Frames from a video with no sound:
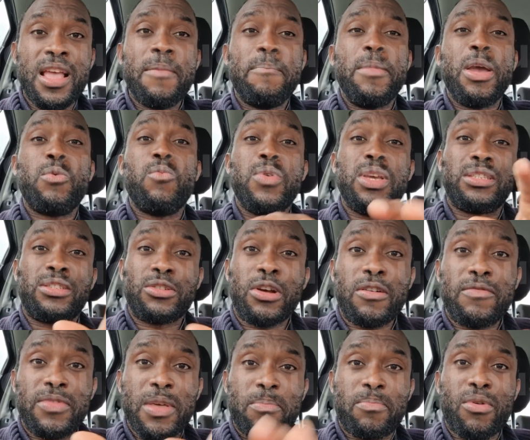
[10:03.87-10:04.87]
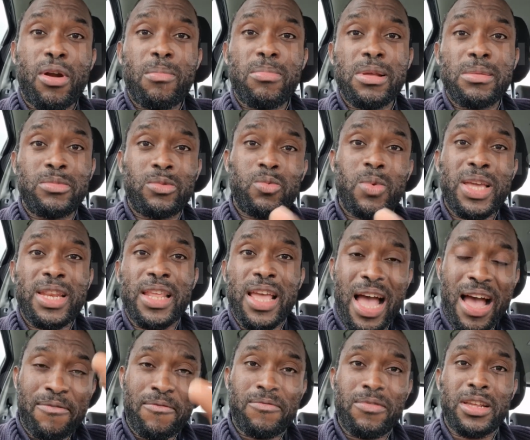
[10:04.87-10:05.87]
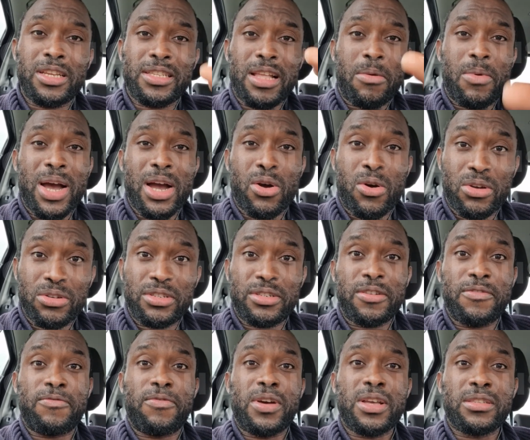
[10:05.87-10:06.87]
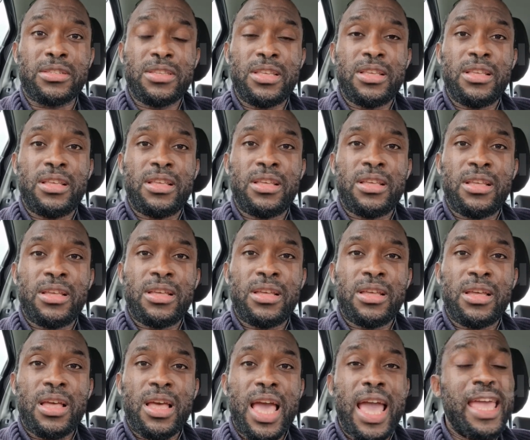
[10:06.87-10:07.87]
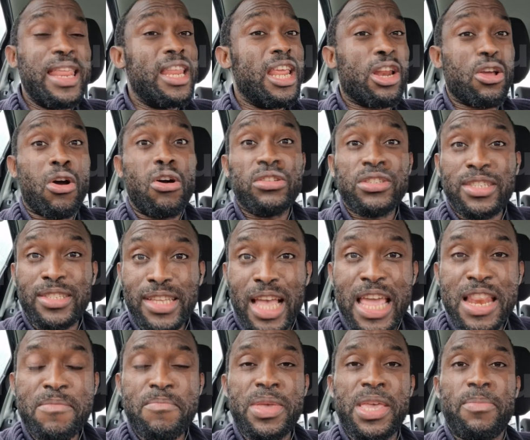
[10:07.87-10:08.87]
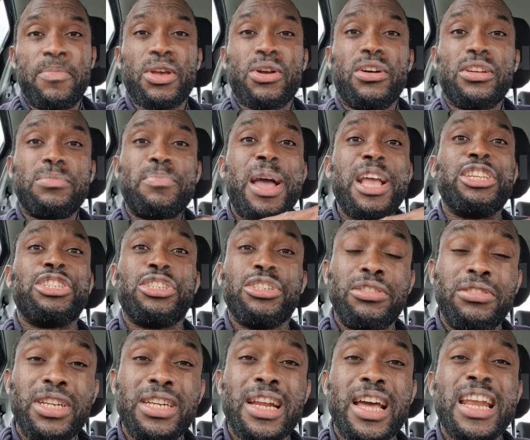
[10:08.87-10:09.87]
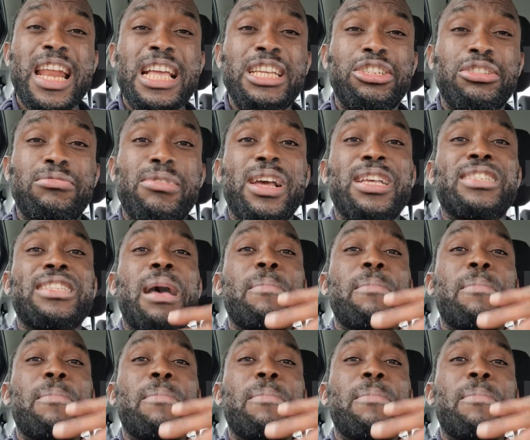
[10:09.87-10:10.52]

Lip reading: Maybe we solve the problems where they afflict our country first, and it concerns me because my children are Nigerians.